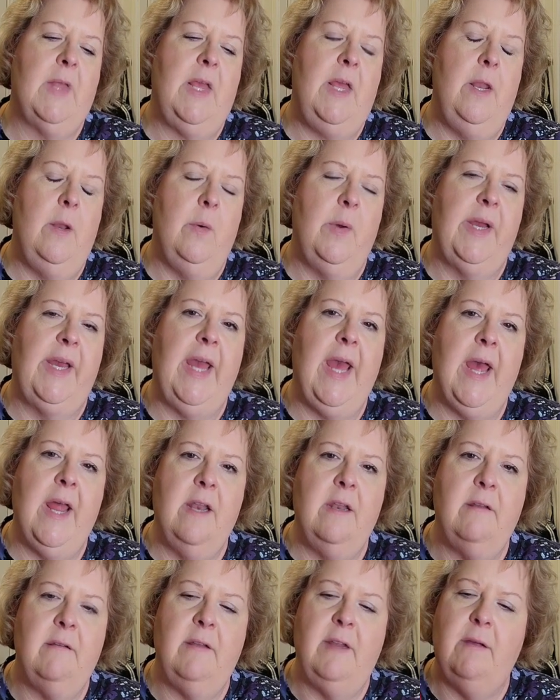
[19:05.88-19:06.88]
You know,
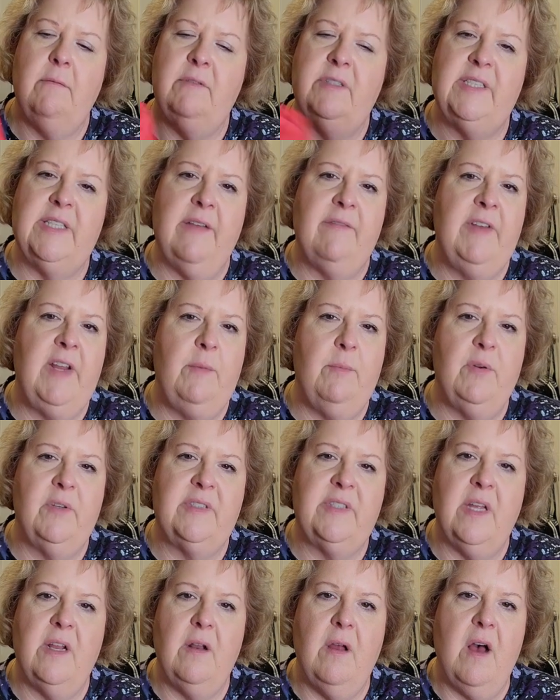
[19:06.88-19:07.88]
again, it was
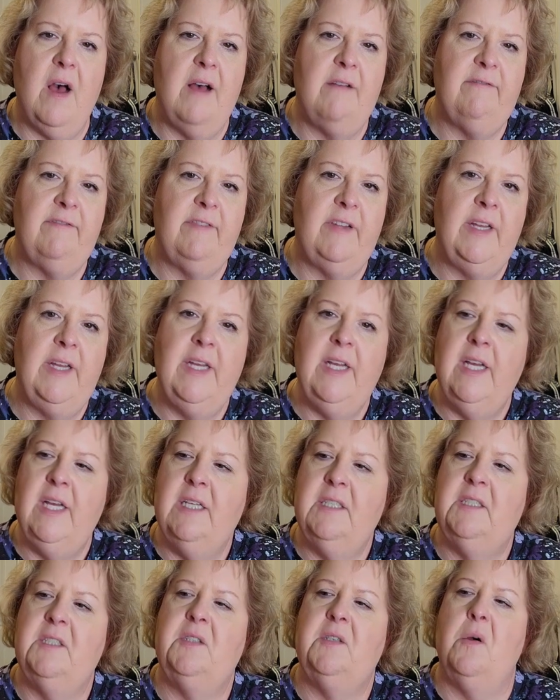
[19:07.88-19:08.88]
70% off,
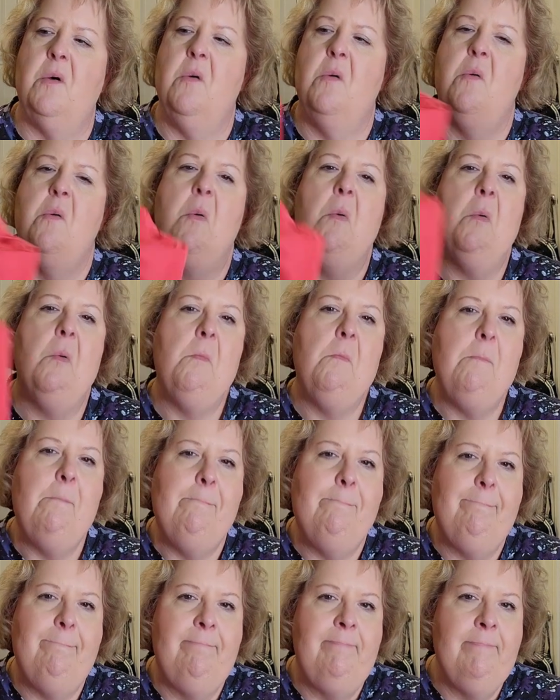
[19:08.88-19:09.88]
so
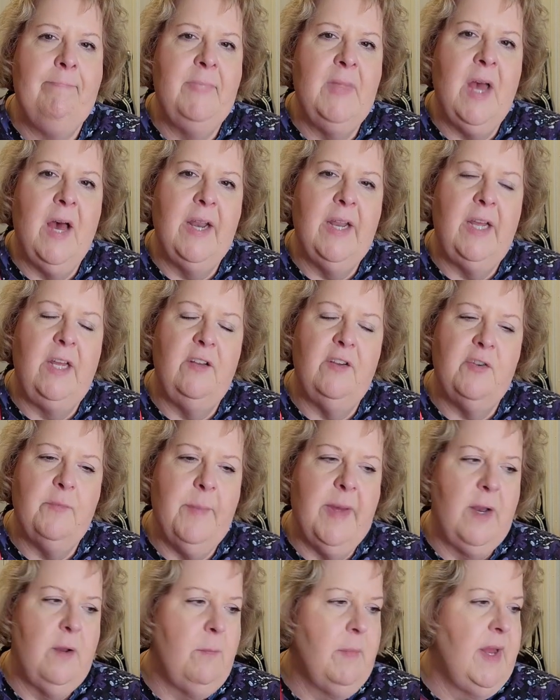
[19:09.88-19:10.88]
not a huge
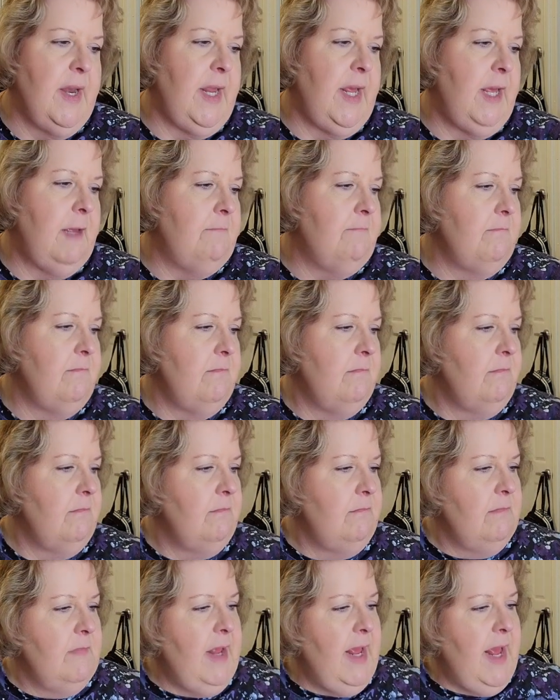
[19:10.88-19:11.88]
amount of money.
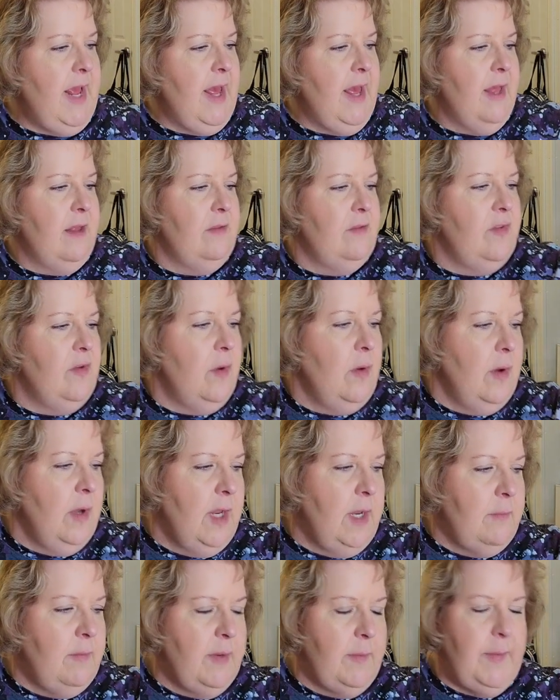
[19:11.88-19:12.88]
And so
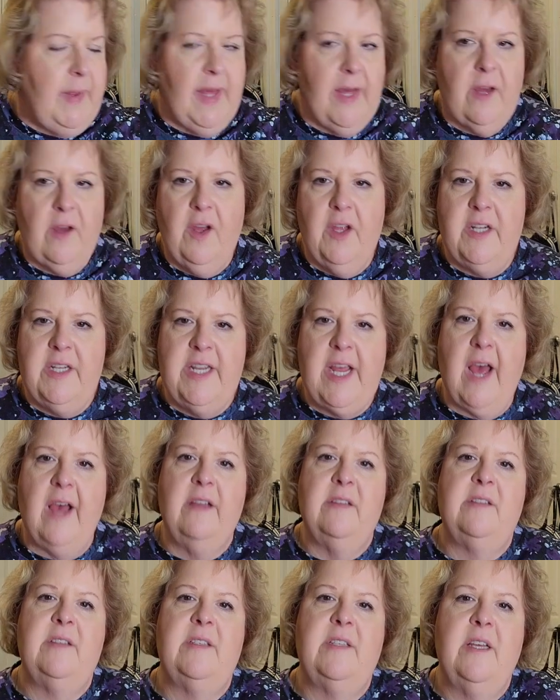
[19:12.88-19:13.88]
it would be a good
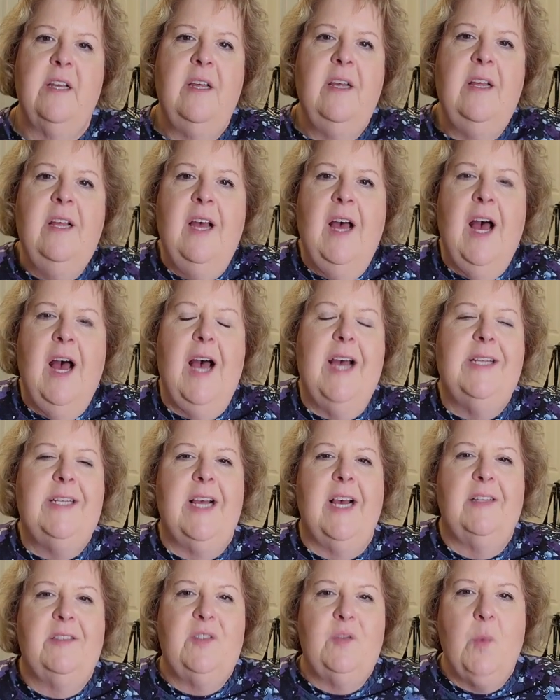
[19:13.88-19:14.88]
a
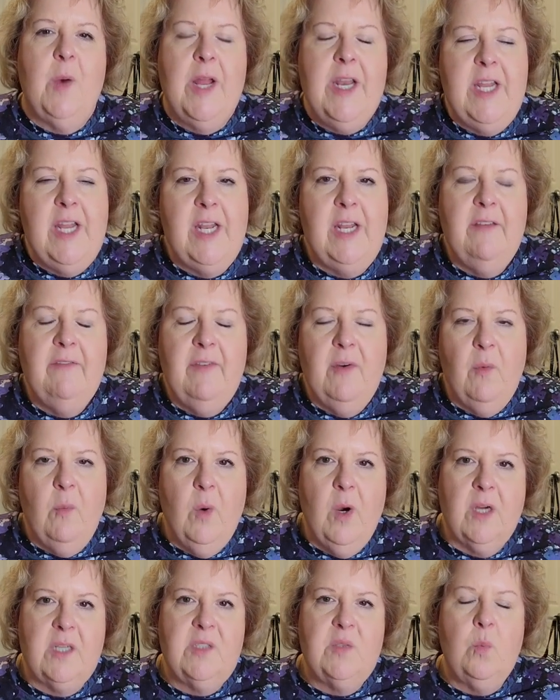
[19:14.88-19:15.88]
test one. And if it
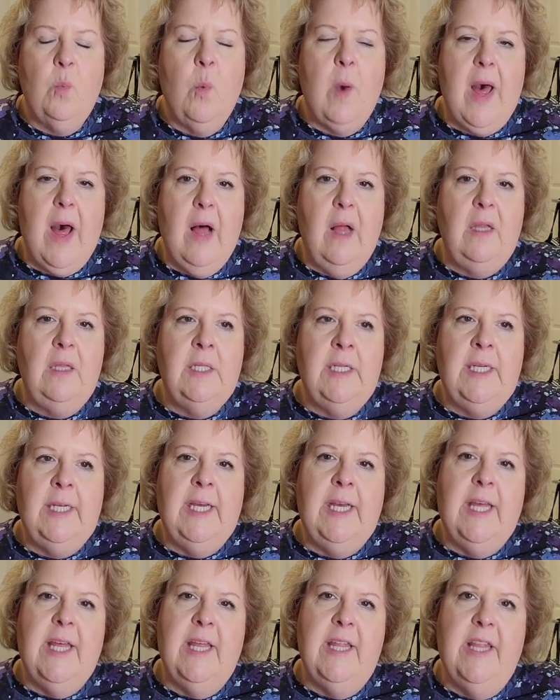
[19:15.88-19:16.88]
works well,
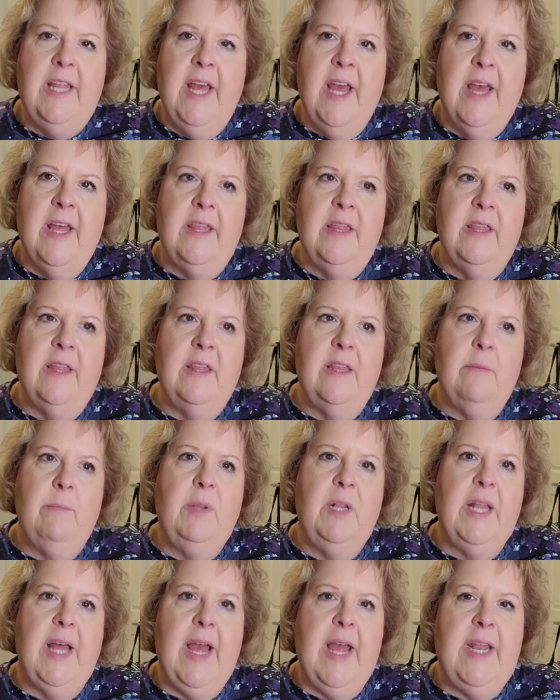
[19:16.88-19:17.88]
then the
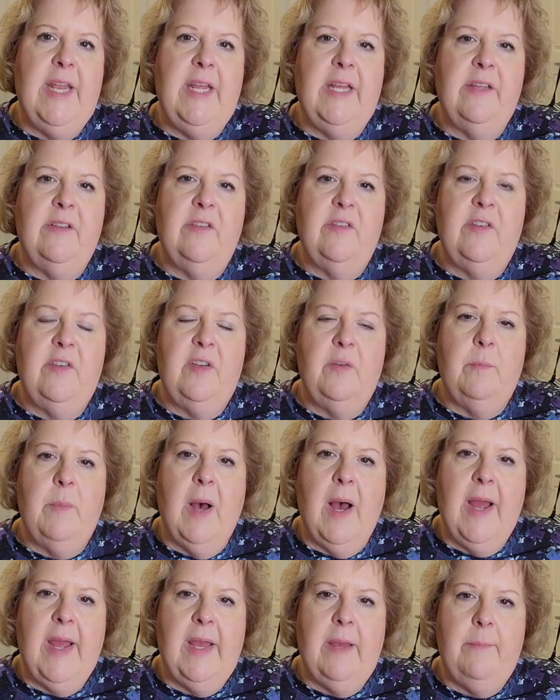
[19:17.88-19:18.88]
plan is to
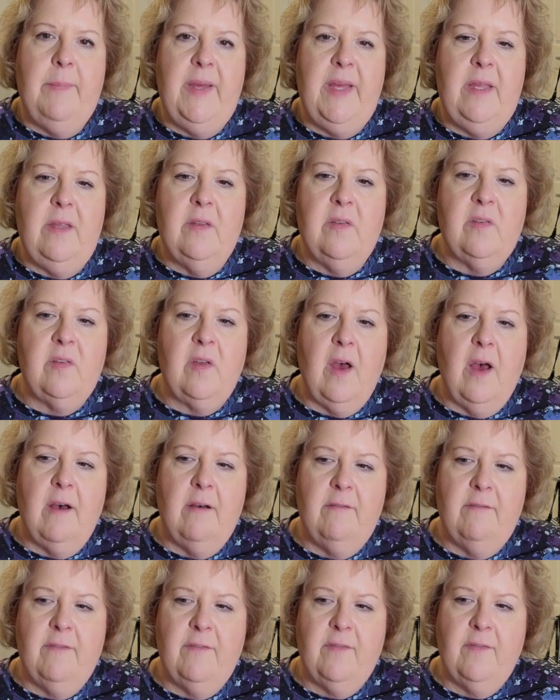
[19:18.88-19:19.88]
buy a piece
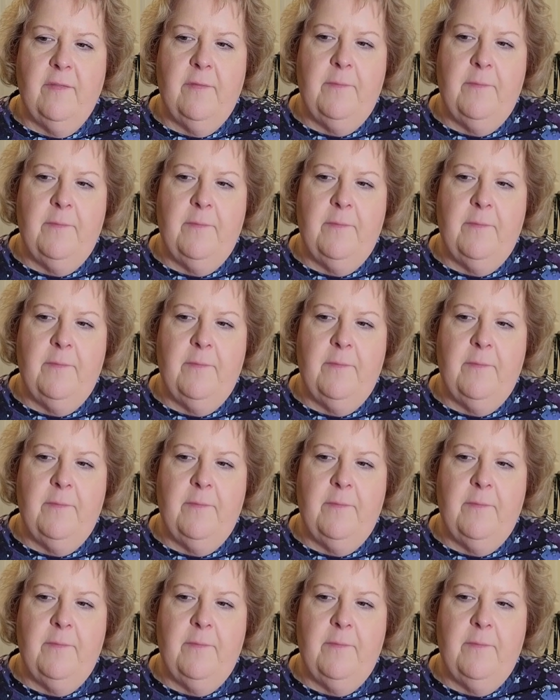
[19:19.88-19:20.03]
of